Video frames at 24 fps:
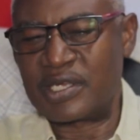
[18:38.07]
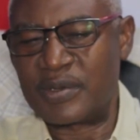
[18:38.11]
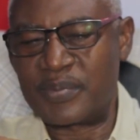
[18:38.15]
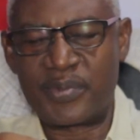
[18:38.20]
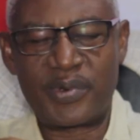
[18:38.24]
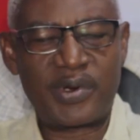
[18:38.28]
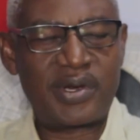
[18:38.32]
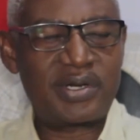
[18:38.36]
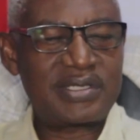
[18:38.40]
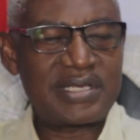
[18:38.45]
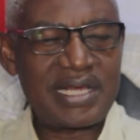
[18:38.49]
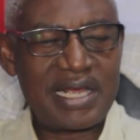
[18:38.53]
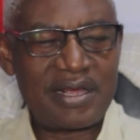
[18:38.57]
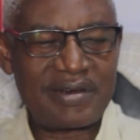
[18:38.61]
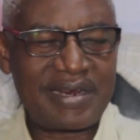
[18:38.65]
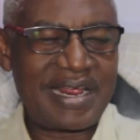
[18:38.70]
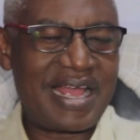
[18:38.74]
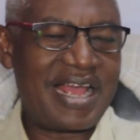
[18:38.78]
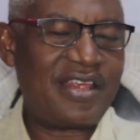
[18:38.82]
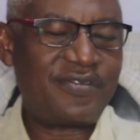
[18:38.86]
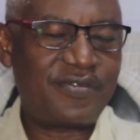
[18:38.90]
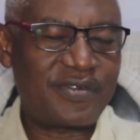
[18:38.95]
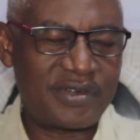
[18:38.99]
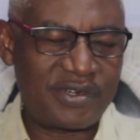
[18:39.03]
he brought out,
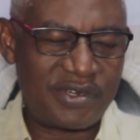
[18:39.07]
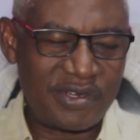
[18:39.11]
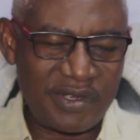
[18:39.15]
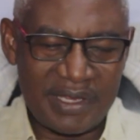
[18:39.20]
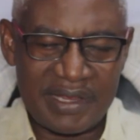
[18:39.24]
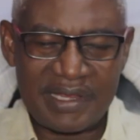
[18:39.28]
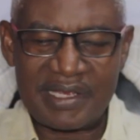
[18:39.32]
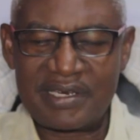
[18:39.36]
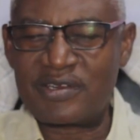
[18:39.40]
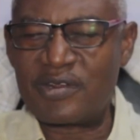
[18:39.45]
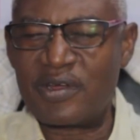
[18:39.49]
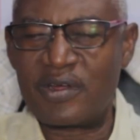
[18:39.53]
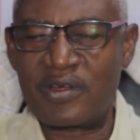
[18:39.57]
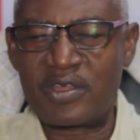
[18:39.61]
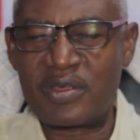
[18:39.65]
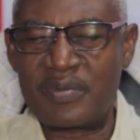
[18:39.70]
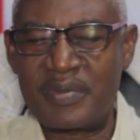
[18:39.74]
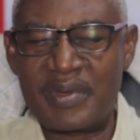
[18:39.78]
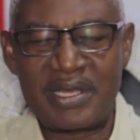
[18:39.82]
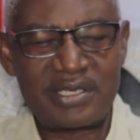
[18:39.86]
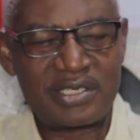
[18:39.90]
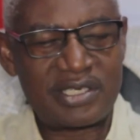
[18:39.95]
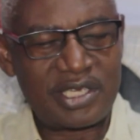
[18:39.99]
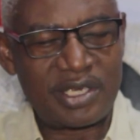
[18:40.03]
asked for the other
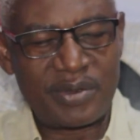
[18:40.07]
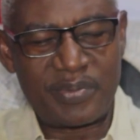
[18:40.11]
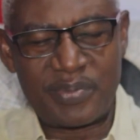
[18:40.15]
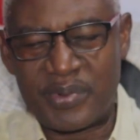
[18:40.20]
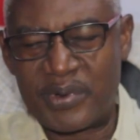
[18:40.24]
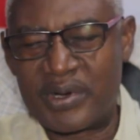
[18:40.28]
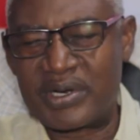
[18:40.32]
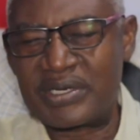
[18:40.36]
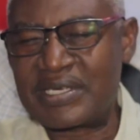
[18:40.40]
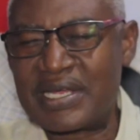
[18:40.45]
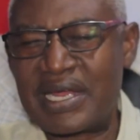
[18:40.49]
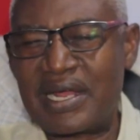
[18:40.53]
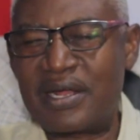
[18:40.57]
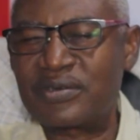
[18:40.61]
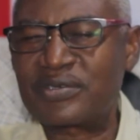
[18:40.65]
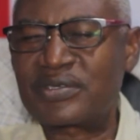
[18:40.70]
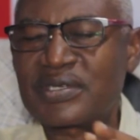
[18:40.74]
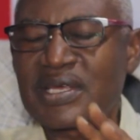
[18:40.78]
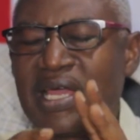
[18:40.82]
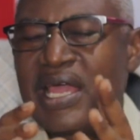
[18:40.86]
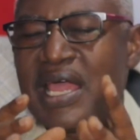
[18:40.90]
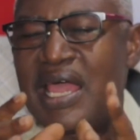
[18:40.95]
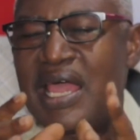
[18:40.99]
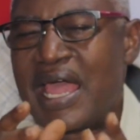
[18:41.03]
document, he brought out.